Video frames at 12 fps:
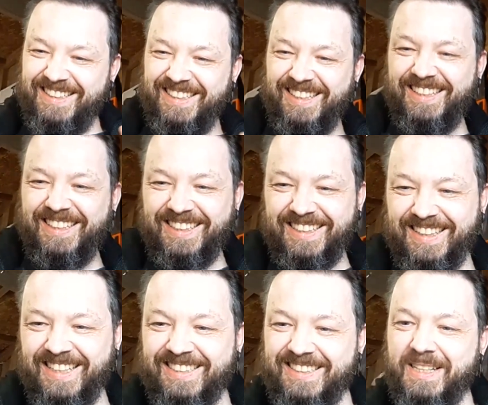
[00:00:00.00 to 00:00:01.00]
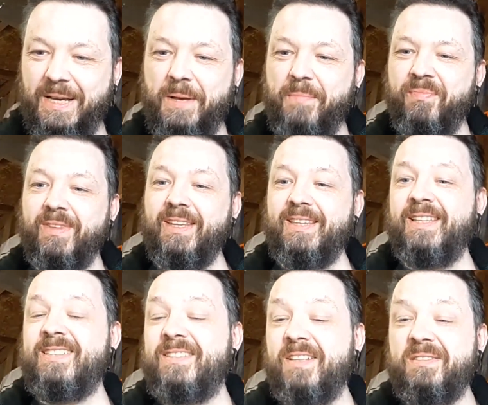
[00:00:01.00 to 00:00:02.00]
Like this
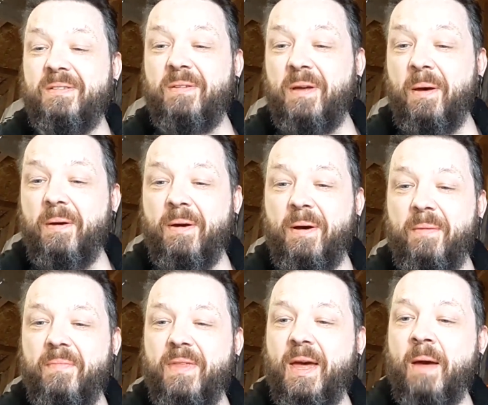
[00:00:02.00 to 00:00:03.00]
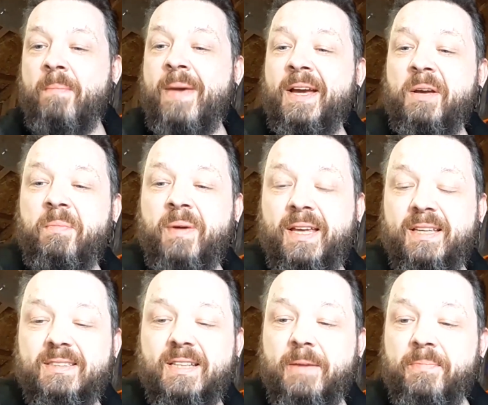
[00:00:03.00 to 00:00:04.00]
is just a mega piece.